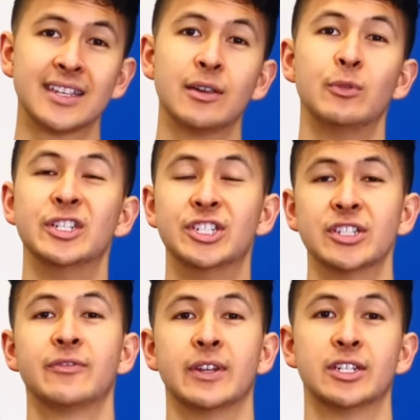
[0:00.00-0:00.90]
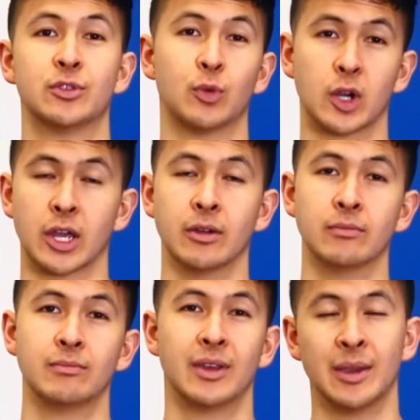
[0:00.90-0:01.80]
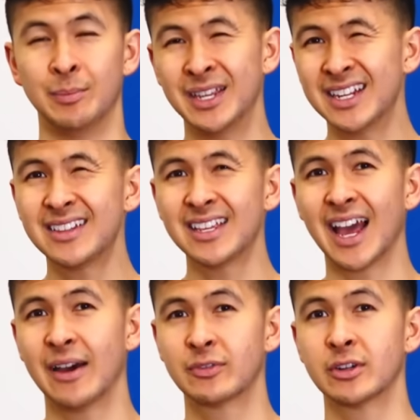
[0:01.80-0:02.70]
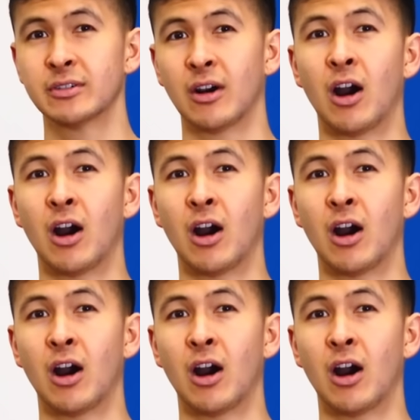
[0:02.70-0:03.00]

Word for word: say we just finished a workout. Immediately after,